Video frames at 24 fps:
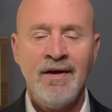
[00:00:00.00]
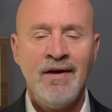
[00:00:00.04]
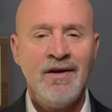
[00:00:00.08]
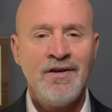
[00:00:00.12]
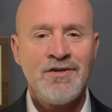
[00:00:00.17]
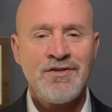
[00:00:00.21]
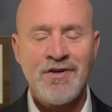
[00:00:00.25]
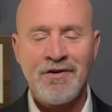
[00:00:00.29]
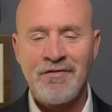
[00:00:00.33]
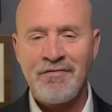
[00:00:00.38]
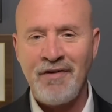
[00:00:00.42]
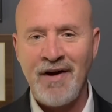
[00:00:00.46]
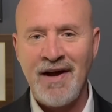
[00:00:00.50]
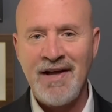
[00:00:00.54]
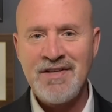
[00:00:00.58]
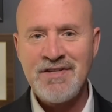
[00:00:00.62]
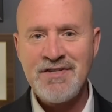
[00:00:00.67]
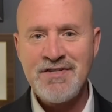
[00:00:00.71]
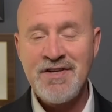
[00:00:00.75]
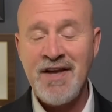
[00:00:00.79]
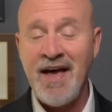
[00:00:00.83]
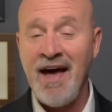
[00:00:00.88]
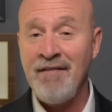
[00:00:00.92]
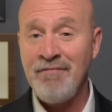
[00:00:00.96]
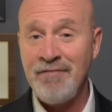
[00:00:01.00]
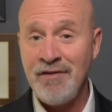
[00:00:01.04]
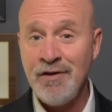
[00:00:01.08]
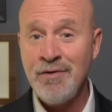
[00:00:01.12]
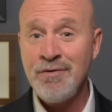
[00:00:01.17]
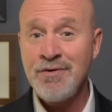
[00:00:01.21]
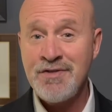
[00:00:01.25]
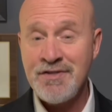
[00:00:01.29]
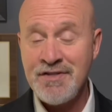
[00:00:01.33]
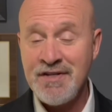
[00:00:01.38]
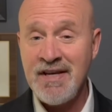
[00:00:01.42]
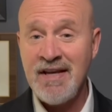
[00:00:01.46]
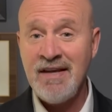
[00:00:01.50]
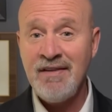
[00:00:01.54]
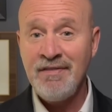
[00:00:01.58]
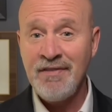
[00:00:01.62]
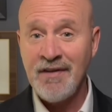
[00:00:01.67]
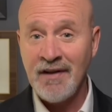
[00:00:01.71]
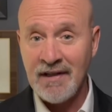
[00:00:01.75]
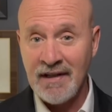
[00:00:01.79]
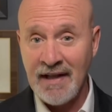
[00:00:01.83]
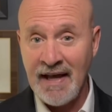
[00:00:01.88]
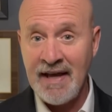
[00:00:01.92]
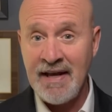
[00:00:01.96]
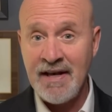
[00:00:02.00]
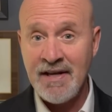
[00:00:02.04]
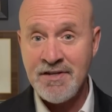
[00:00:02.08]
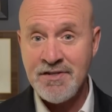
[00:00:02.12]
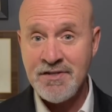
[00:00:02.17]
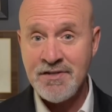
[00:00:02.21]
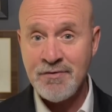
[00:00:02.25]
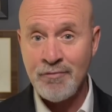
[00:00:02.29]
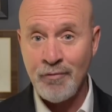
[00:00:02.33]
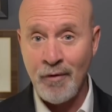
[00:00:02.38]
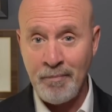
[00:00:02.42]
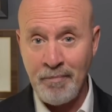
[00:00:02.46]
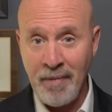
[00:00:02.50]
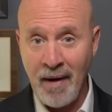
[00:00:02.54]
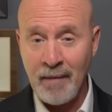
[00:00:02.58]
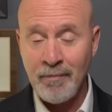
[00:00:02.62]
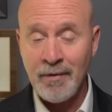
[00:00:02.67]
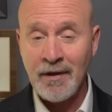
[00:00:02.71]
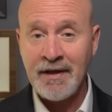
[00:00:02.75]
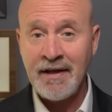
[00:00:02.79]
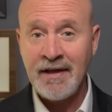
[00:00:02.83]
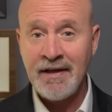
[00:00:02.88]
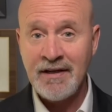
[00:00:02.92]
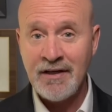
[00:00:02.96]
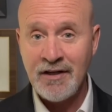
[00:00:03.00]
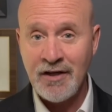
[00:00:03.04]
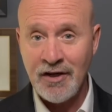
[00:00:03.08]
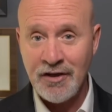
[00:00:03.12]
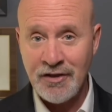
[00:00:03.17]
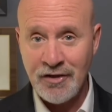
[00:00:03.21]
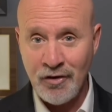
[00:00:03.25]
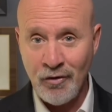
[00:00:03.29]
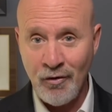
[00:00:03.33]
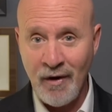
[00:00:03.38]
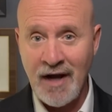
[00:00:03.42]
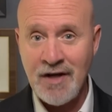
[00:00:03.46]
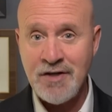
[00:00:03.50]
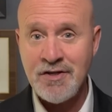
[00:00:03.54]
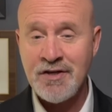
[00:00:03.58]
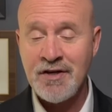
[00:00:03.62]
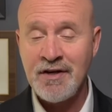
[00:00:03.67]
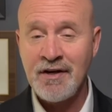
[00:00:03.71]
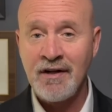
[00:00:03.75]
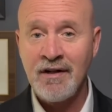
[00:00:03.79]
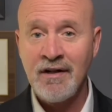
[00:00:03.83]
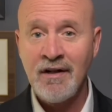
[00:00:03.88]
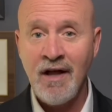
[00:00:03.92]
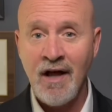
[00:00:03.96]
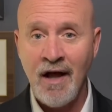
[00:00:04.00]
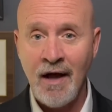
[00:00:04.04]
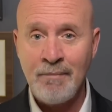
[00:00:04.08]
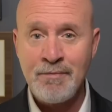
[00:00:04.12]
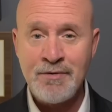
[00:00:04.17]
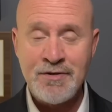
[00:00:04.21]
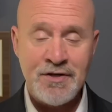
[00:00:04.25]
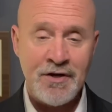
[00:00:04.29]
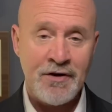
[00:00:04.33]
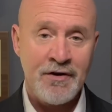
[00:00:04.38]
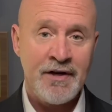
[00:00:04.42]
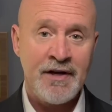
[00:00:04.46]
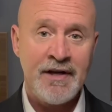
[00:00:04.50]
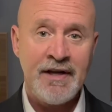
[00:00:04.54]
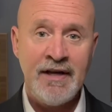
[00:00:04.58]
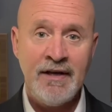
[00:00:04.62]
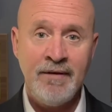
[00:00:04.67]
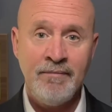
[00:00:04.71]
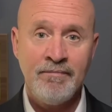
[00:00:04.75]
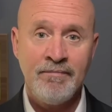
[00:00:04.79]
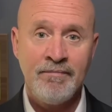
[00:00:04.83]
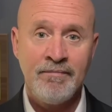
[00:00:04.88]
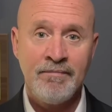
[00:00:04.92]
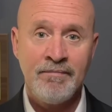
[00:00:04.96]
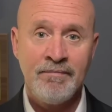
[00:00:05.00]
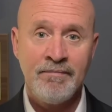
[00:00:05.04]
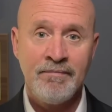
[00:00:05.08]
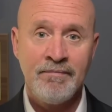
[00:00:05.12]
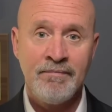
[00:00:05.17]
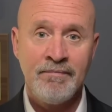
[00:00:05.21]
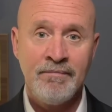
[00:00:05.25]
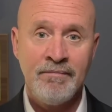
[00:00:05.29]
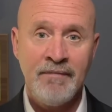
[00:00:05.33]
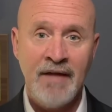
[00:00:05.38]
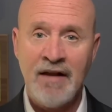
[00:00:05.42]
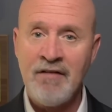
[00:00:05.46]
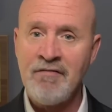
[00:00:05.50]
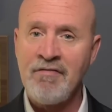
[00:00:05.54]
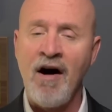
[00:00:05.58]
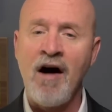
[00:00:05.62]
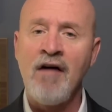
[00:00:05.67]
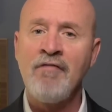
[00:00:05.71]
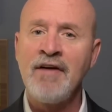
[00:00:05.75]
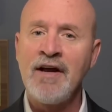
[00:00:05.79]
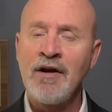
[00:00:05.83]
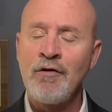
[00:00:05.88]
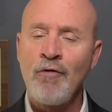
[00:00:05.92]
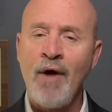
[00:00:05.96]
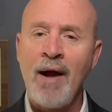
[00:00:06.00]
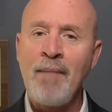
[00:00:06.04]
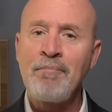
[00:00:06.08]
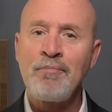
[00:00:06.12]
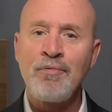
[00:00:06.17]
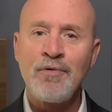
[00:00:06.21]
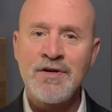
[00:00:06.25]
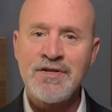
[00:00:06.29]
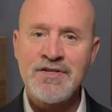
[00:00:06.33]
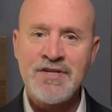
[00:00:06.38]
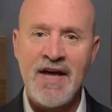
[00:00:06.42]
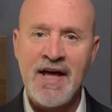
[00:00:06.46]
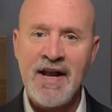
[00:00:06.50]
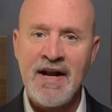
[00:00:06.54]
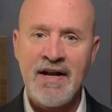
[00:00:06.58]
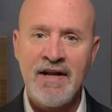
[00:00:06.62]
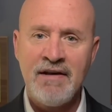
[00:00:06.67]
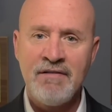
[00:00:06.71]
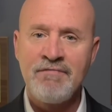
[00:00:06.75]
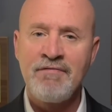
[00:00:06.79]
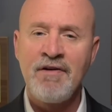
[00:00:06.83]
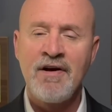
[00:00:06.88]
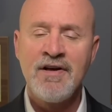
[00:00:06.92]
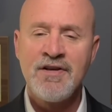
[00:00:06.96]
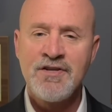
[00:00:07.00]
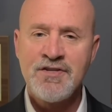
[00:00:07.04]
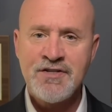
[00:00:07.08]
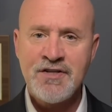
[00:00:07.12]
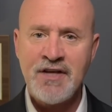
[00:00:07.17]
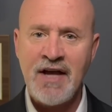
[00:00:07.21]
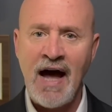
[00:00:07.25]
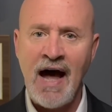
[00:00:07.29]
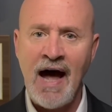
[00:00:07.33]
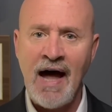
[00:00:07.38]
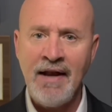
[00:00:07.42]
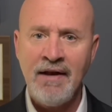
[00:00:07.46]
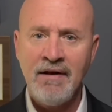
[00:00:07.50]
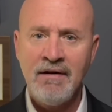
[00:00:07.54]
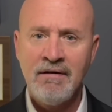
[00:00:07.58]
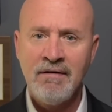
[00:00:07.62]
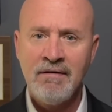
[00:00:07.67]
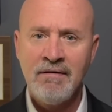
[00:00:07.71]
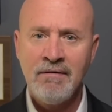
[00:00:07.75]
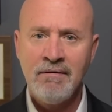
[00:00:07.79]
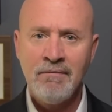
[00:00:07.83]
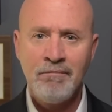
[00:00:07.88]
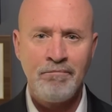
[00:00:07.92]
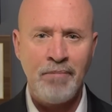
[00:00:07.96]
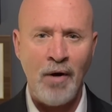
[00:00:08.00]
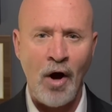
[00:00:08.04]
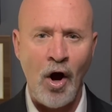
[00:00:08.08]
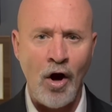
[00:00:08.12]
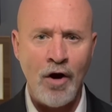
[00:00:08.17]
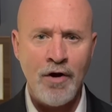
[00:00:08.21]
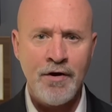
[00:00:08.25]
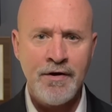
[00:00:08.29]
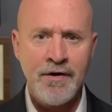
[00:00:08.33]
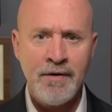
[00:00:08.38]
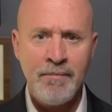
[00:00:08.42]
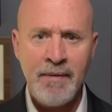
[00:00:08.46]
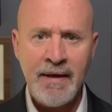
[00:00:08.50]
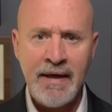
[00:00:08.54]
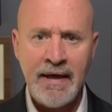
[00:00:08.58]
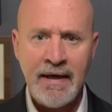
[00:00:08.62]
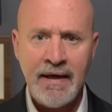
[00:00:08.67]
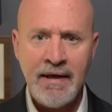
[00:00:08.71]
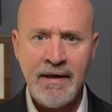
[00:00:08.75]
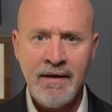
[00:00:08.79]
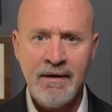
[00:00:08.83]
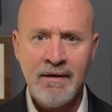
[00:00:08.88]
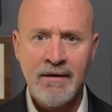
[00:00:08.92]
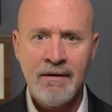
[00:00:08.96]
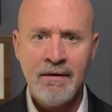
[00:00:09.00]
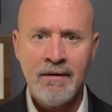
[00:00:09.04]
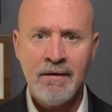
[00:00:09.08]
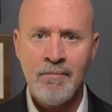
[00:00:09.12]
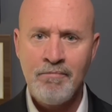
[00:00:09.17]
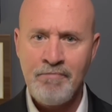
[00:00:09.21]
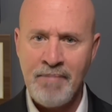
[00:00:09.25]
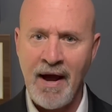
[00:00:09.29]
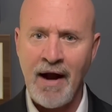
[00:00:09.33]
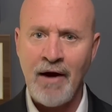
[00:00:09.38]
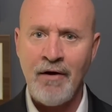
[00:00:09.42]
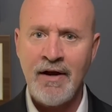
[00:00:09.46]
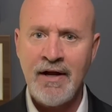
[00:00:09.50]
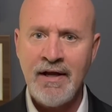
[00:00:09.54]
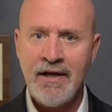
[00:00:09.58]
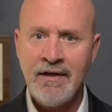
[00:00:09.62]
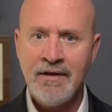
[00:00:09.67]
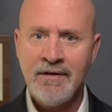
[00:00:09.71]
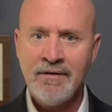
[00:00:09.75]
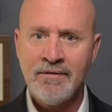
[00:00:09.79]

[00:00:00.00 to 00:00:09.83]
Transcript: So friends, have you seen the latest Republican congressional absurdity involving Representative Scott, pardon me, Perry?